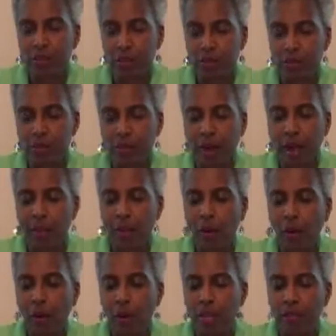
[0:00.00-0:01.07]
you grab
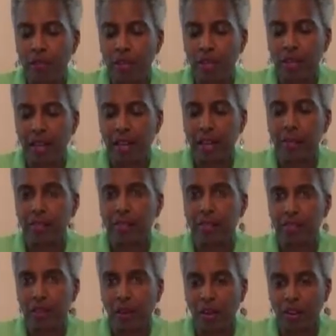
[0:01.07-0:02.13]
all of your cut
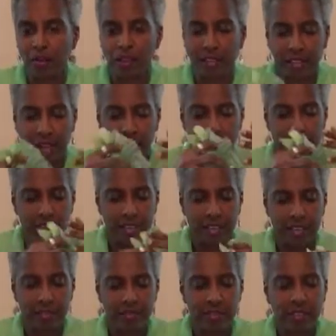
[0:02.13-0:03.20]
up dark green cabbage
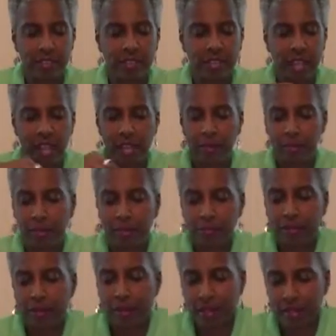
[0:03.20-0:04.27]
leaves and put
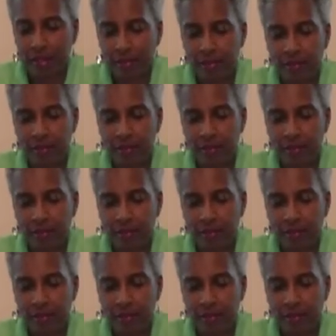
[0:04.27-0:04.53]
them in.